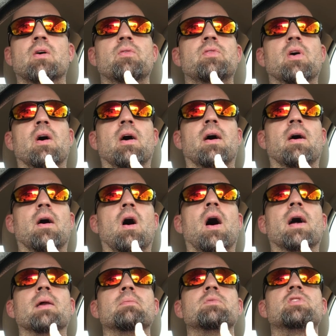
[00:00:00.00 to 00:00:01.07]
The
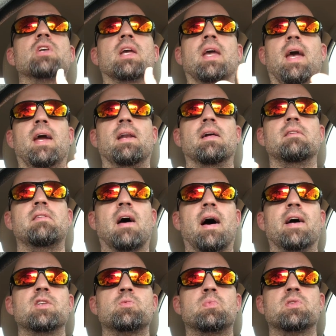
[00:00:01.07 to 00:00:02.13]
autumn cicada
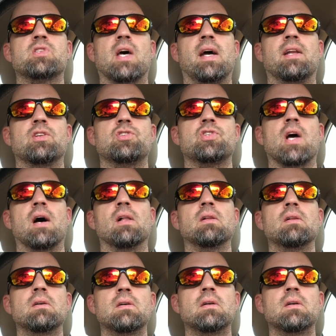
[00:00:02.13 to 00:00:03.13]
dies beside its shell.